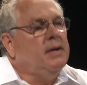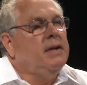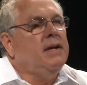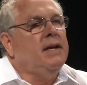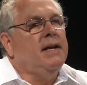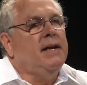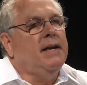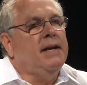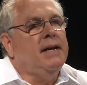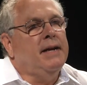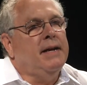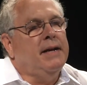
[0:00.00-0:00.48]

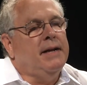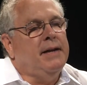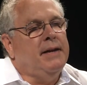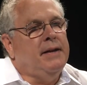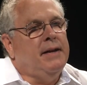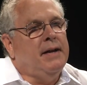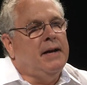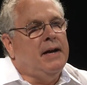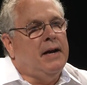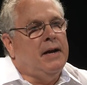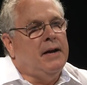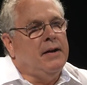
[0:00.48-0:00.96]

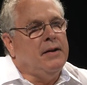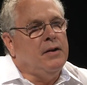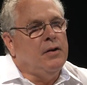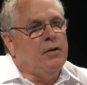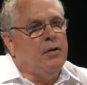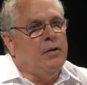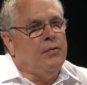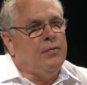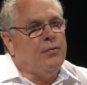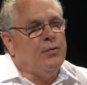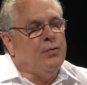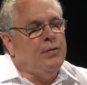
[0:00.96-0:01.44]
and
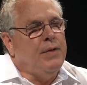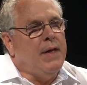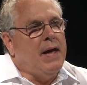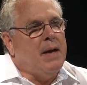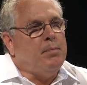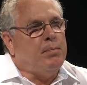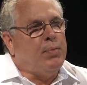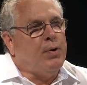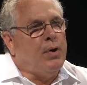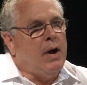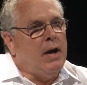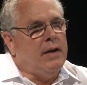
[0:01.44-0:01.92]
and through
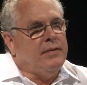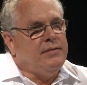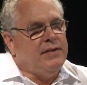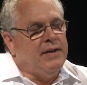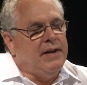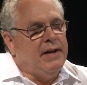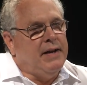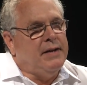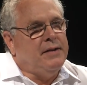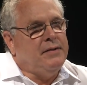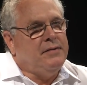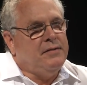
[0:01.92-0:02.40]
that
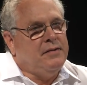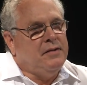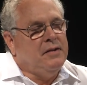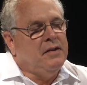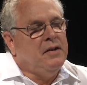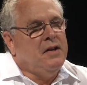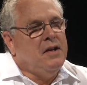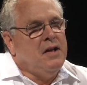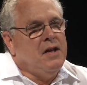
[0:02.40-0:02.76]
process,